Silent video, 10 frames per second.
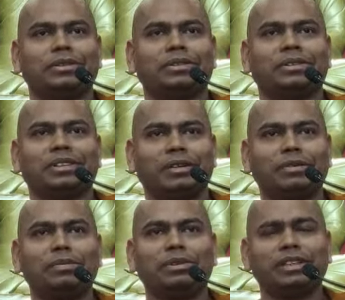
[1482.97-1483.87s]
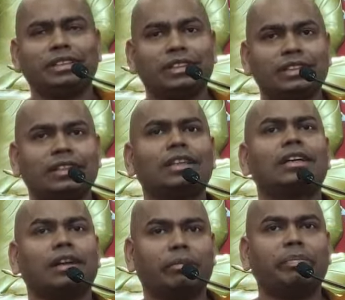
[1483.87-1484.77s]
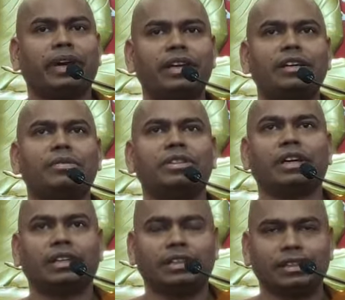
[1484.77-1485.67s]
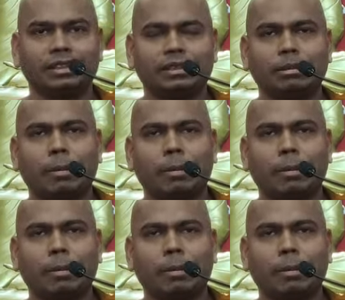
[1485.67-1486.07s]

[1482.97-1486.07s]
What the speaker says: Therefore, Buddha says, comparing with others,